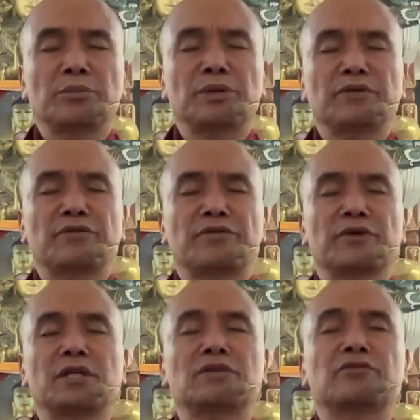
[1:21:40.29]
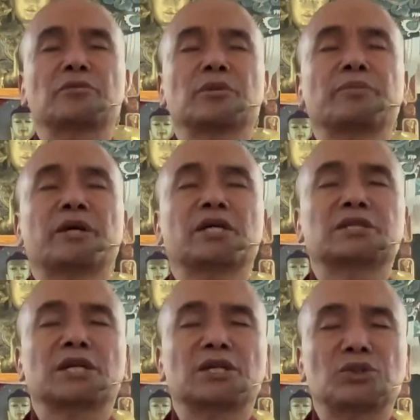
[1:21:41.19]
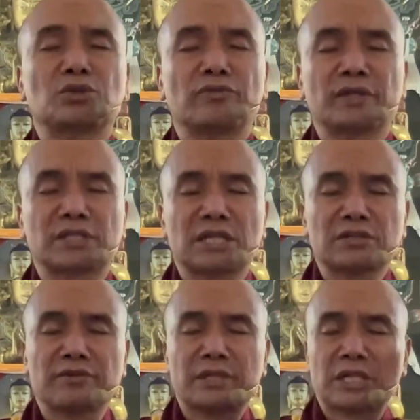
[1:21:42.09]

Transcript: be freed from the biased attitude of excessive